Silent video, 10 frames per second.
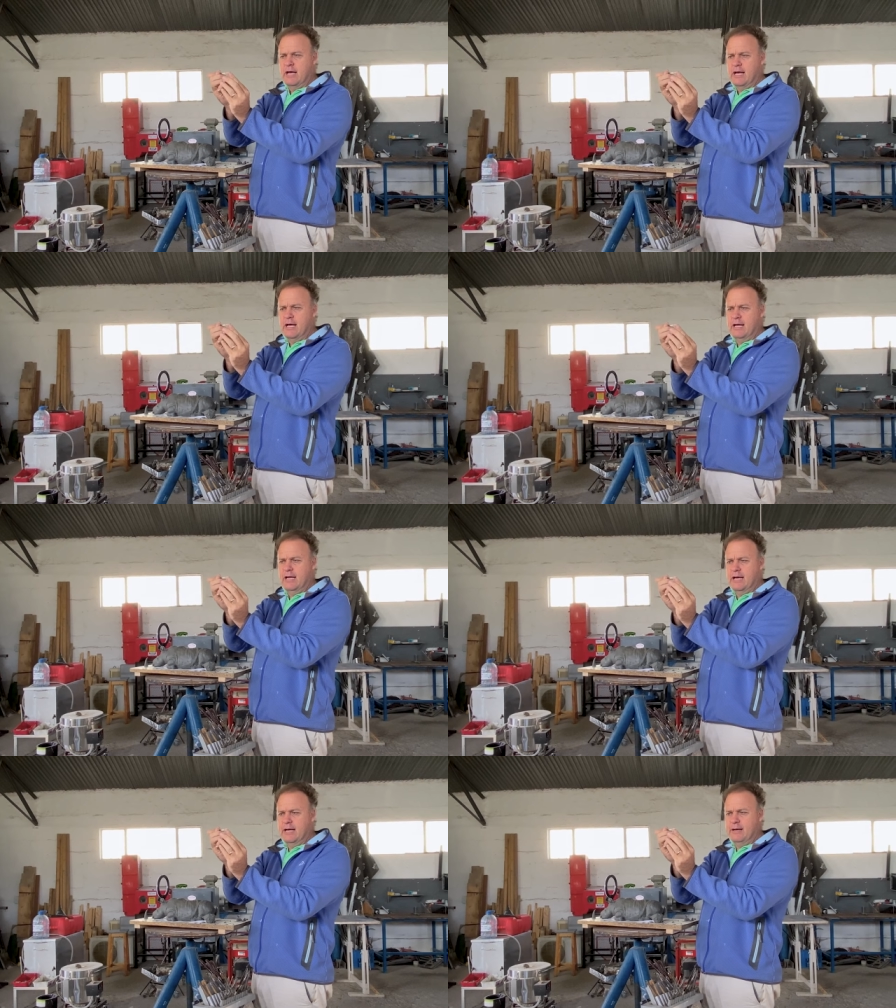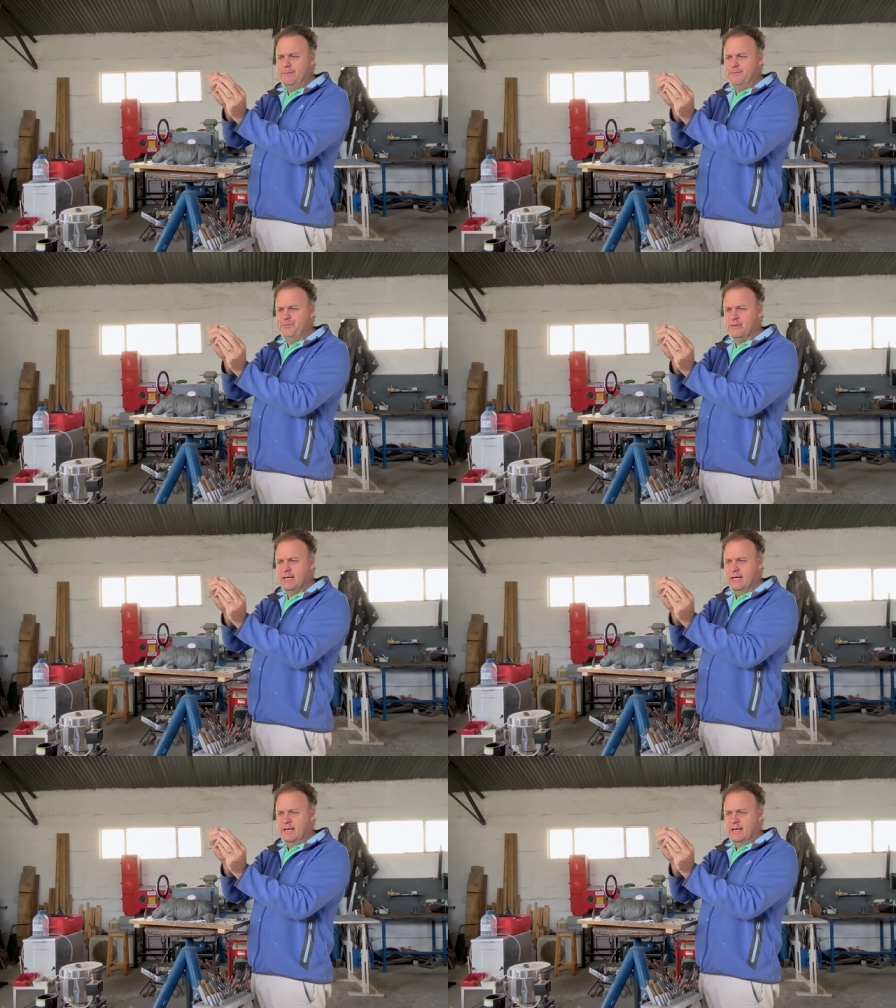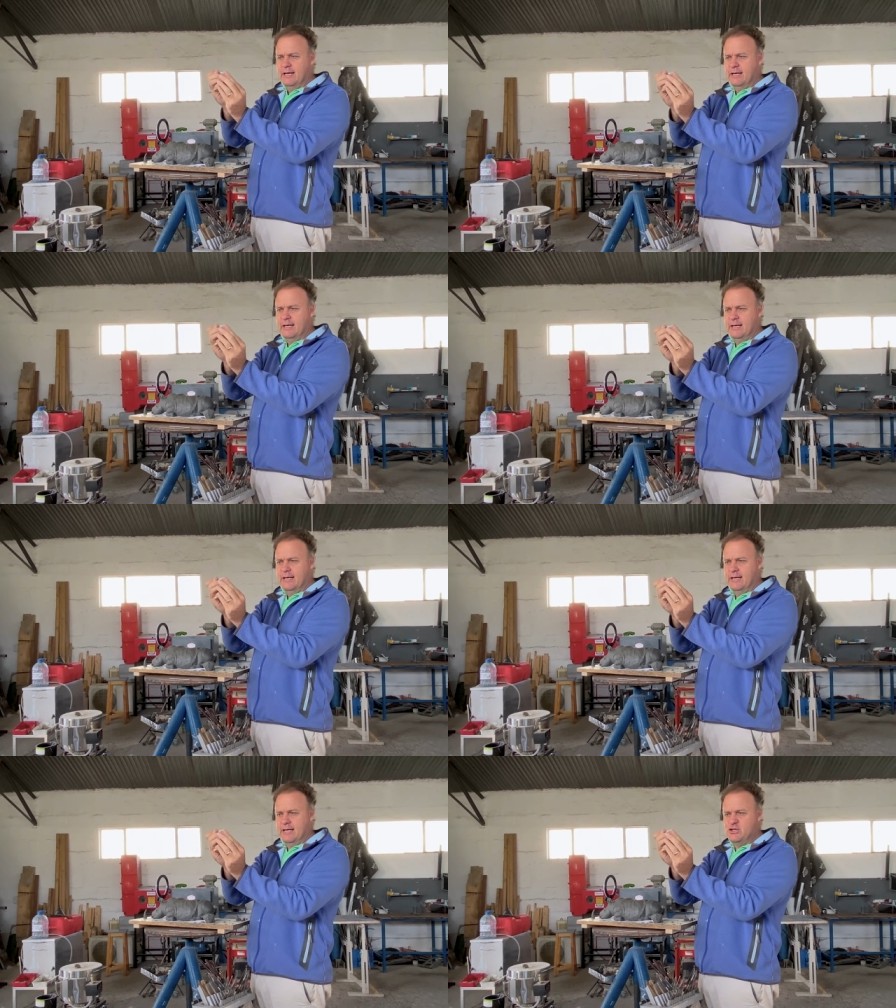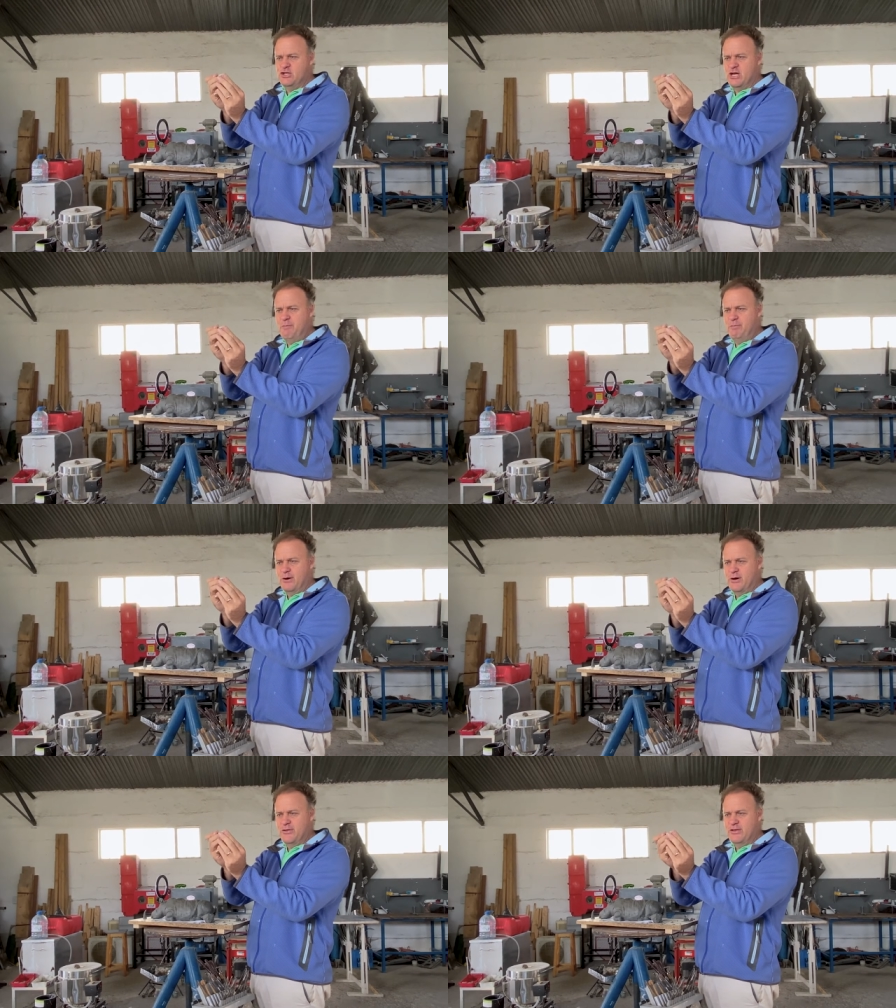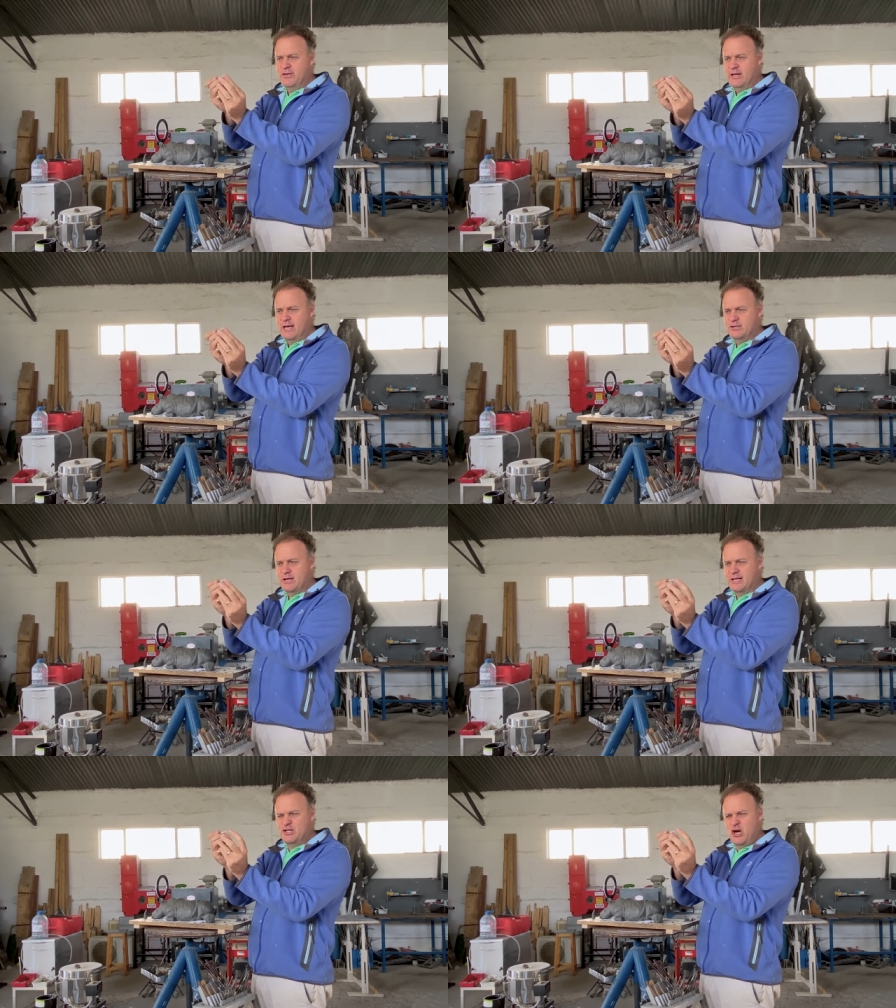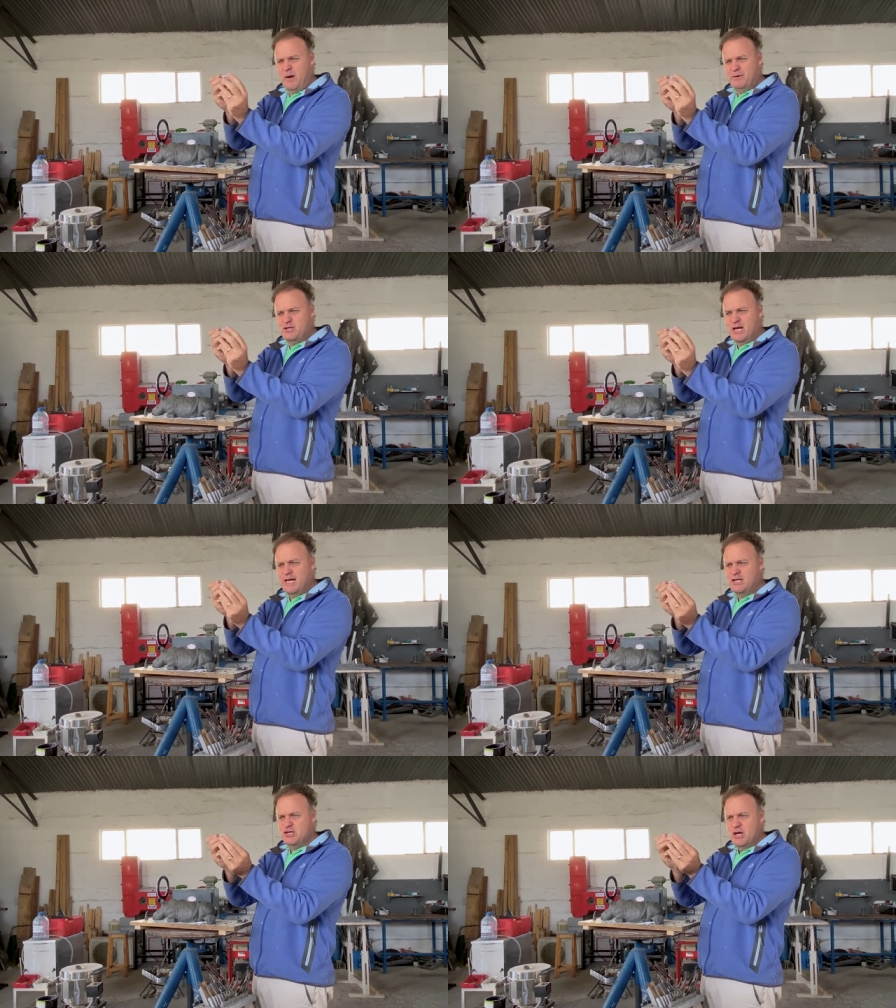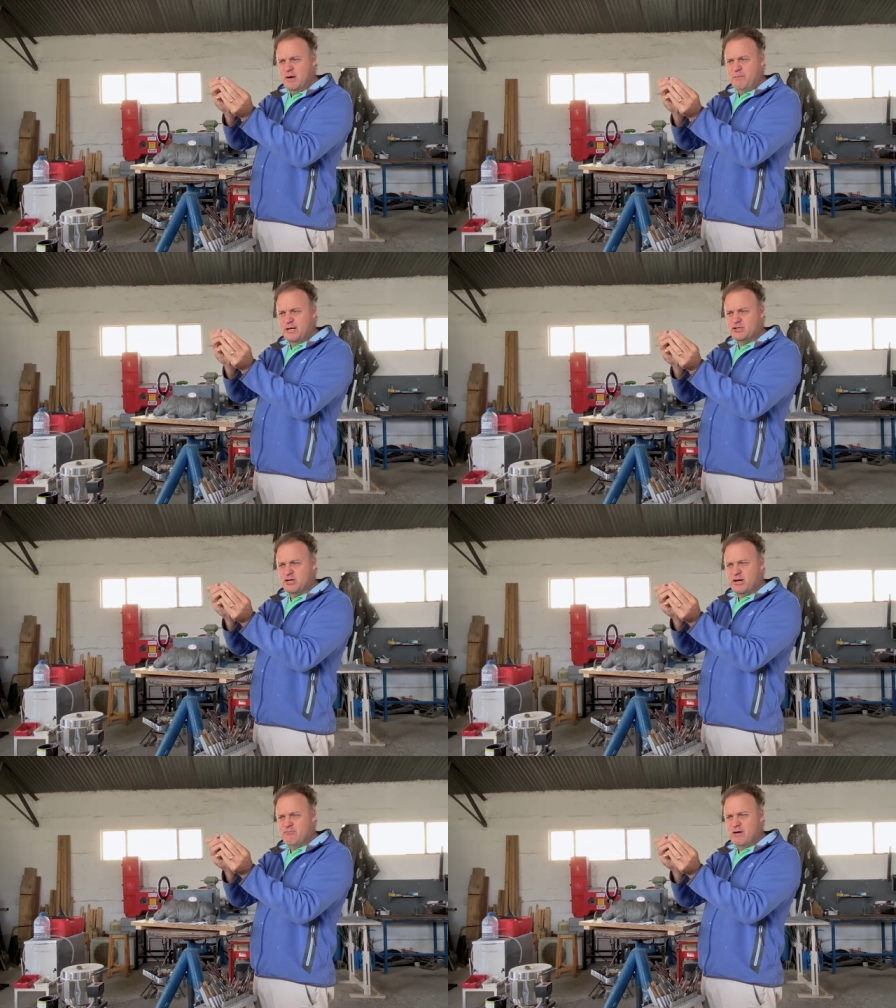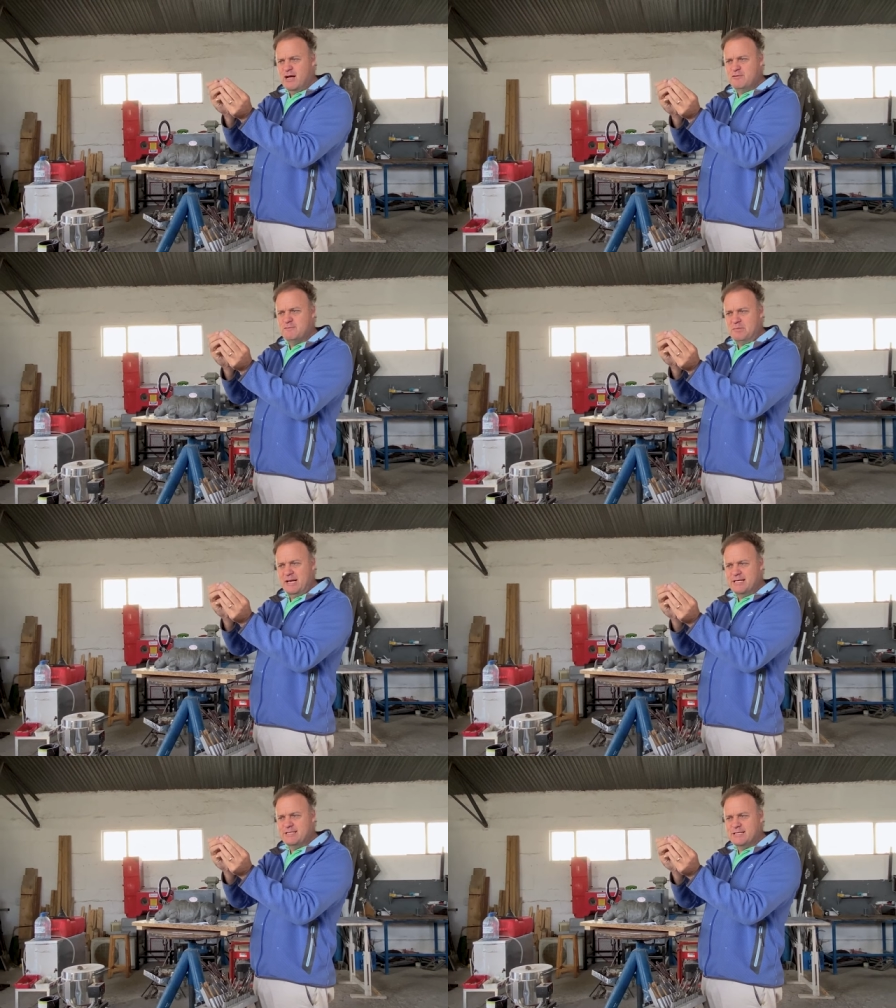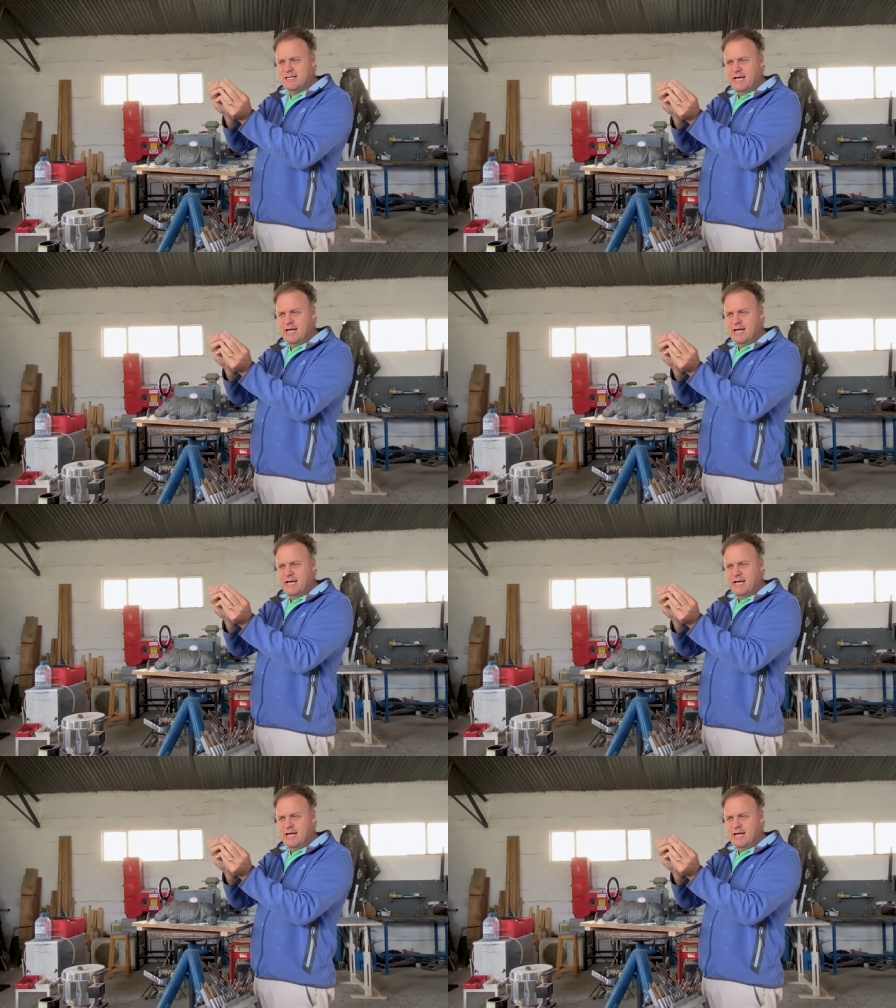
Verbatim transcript: a, a um, a, shape on, it's got a sharpish edge, but it's got a round blunt